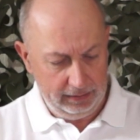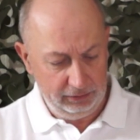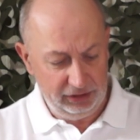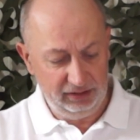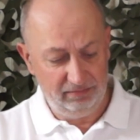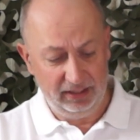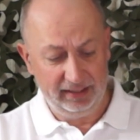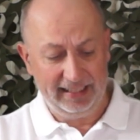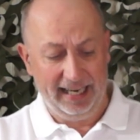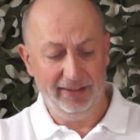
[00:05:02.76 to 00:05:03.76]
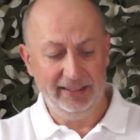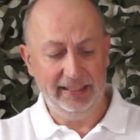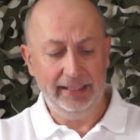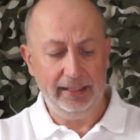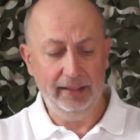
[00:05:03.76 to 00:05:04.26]
just like a
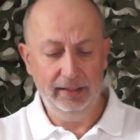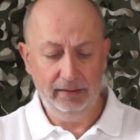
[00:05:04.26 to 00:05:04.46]
guarantee.